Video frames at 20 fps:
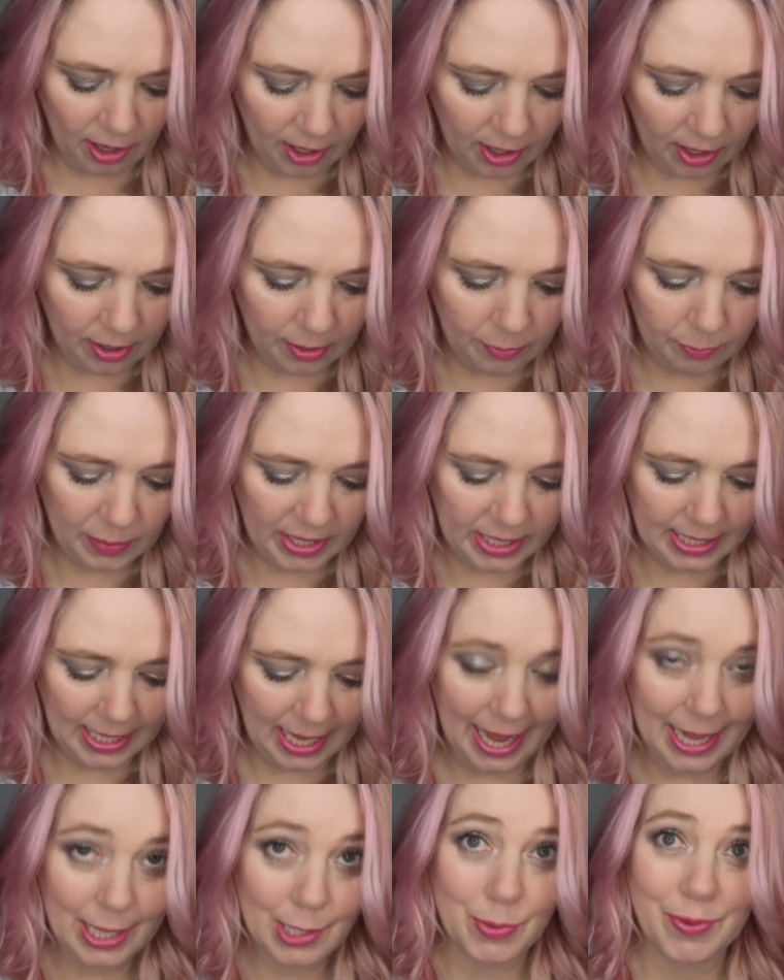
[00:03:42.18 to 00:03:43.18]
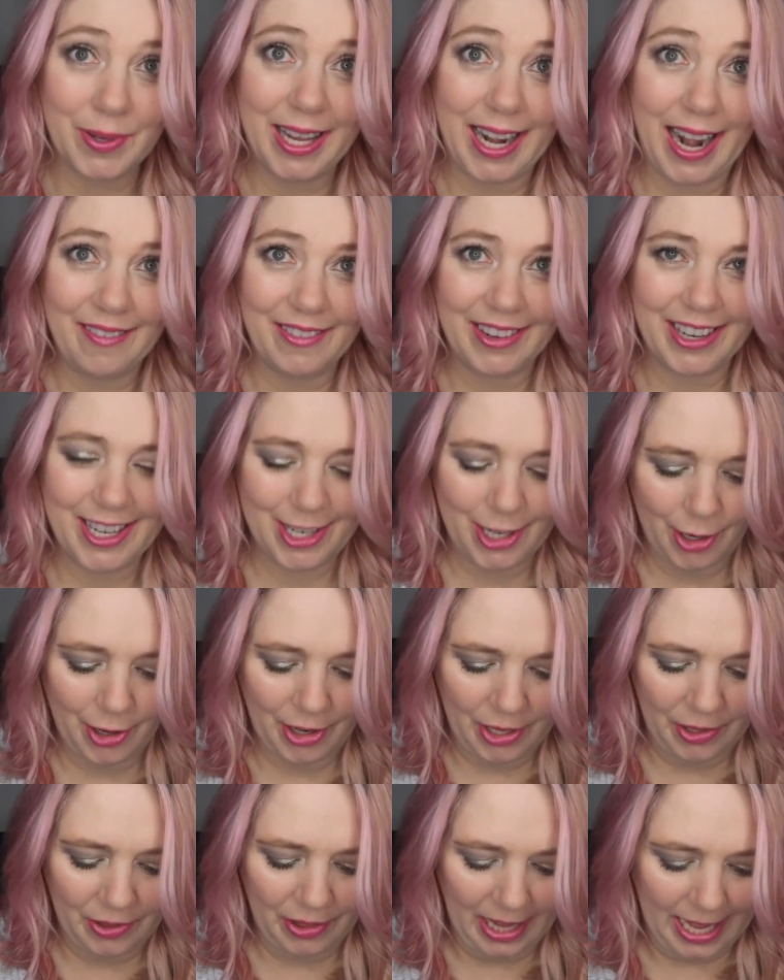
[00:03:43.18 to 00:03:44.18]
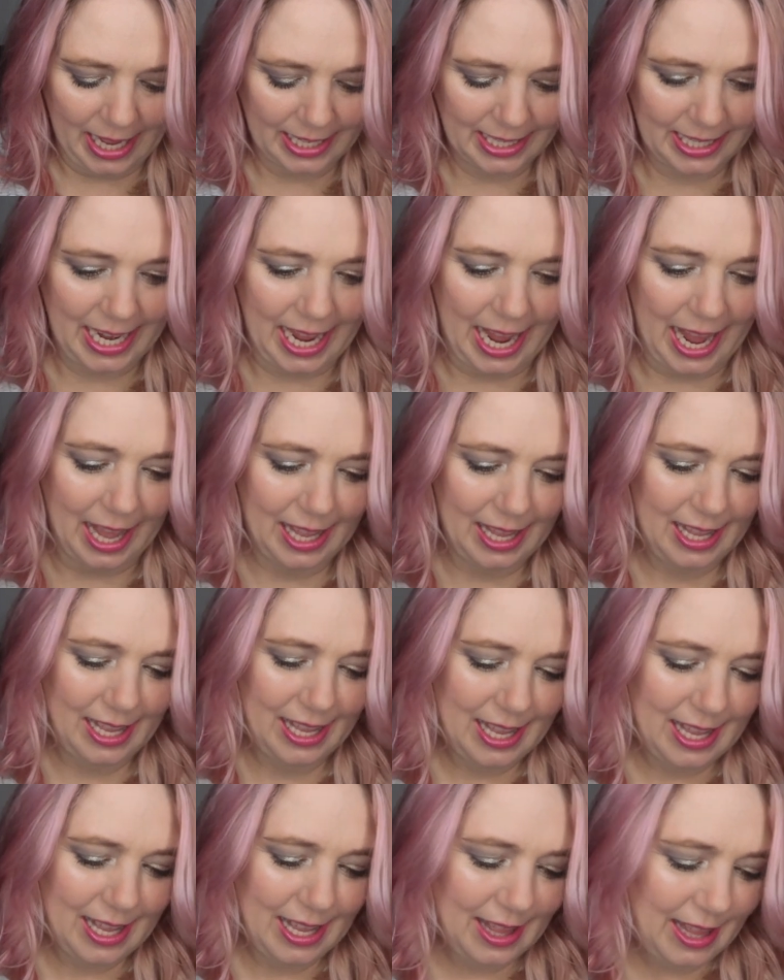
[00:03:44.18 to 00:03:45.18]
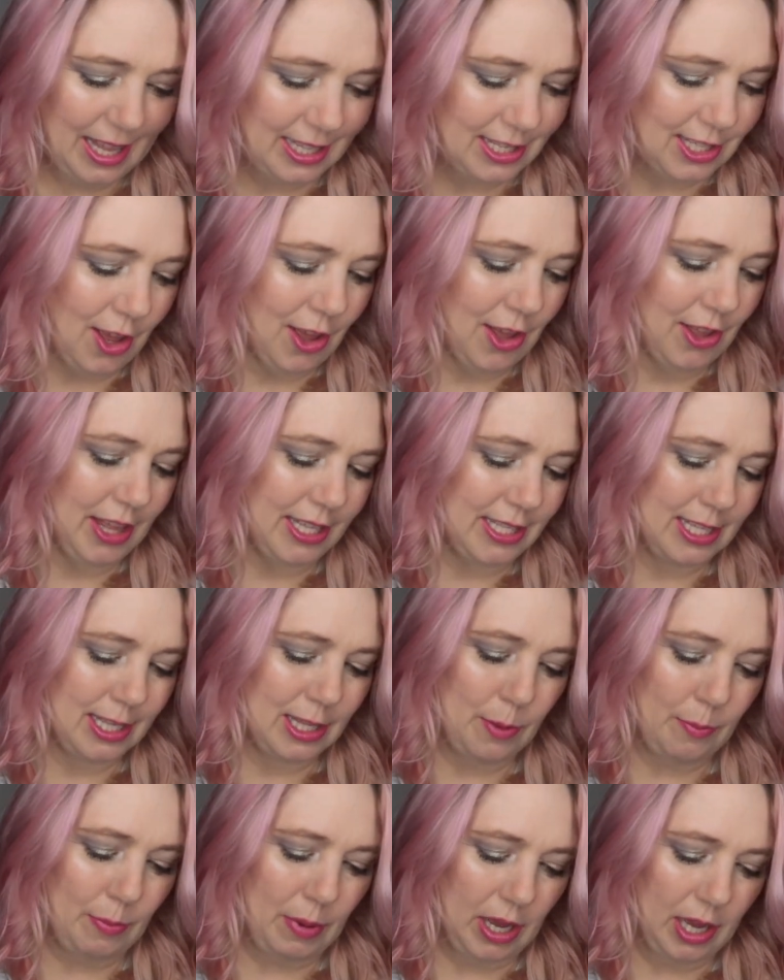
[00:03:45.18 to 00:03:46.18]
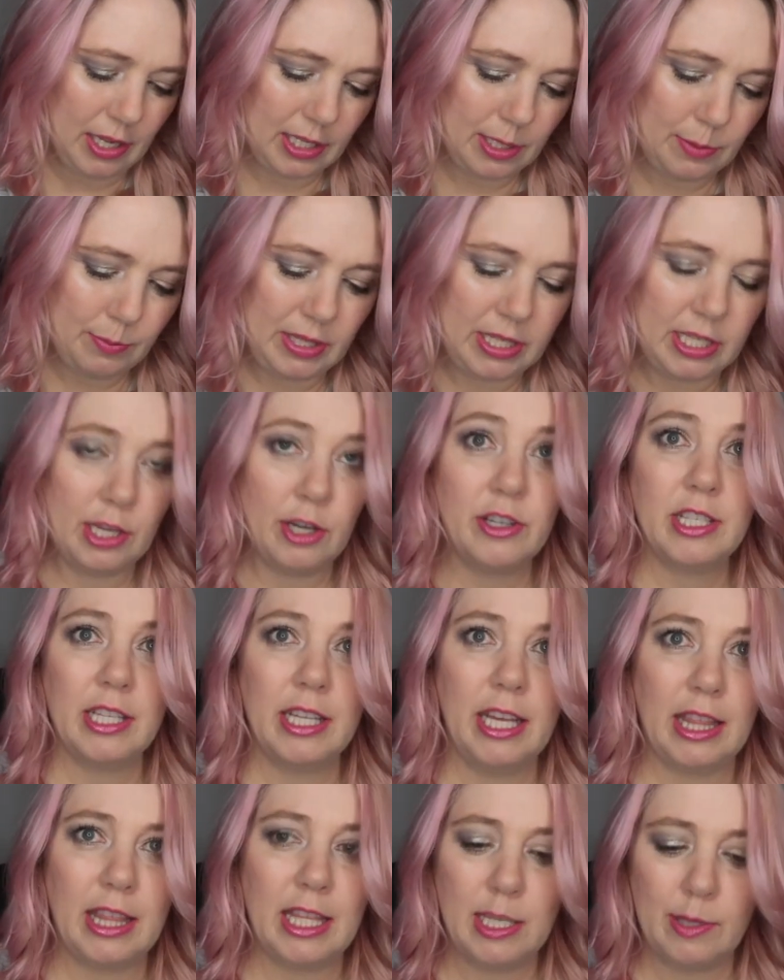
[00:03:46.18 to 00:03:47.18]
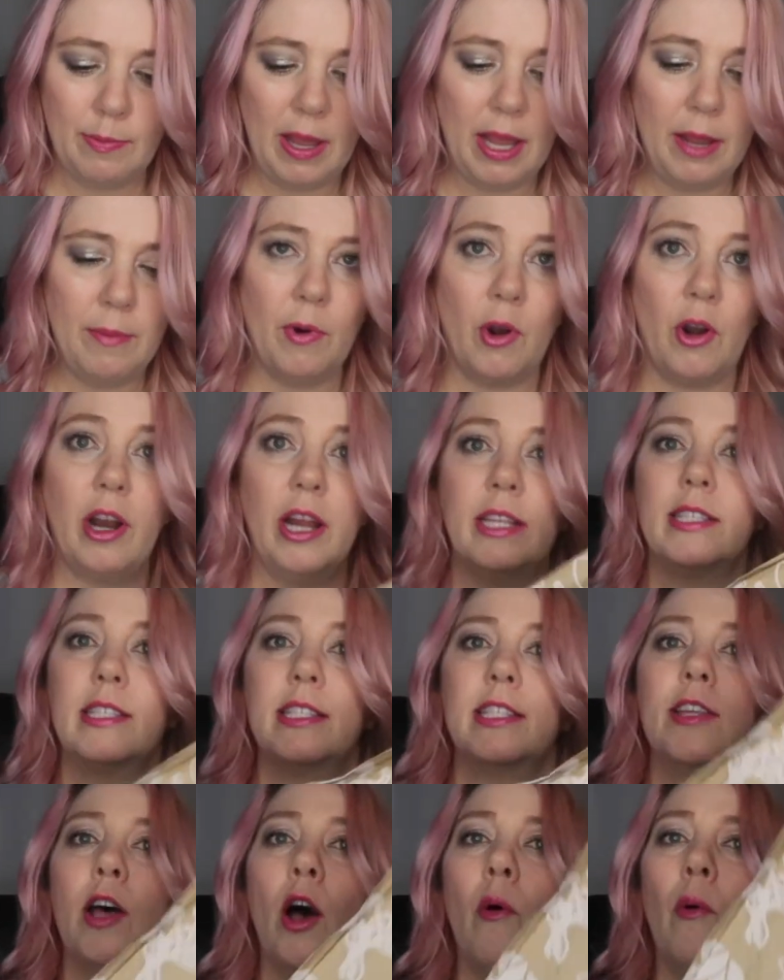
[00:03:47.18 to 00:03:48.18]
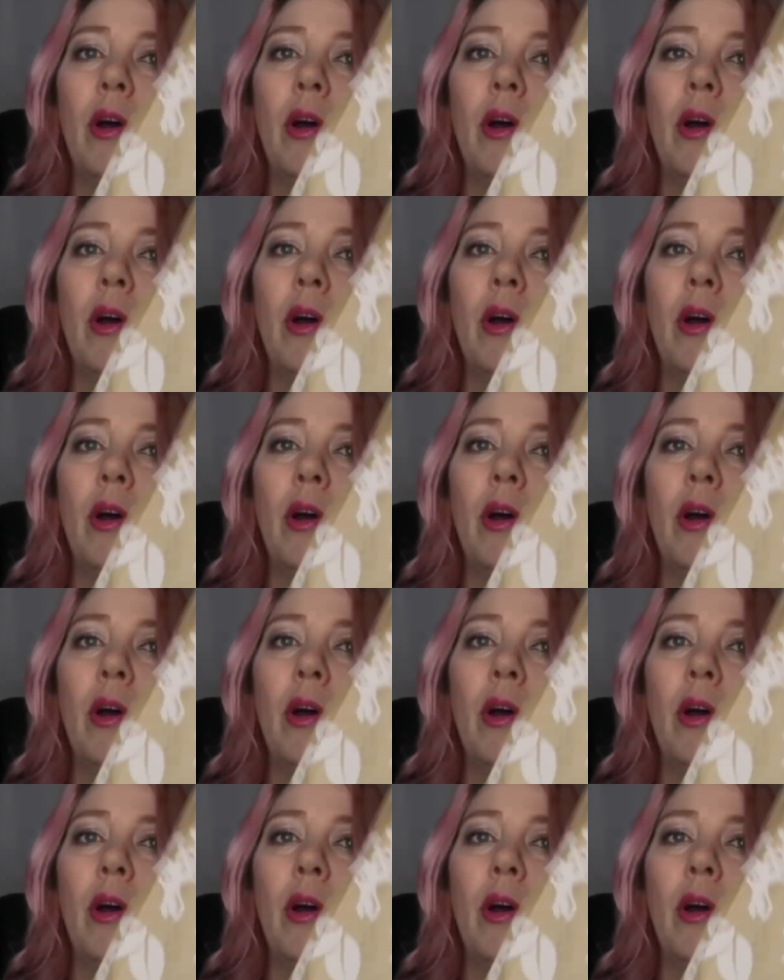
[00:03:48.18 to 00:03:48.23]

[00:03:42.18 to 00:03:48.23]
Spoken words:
all besides what I'm going to show you last. Yeah, that's all that's in the box. But seriously, this paper is so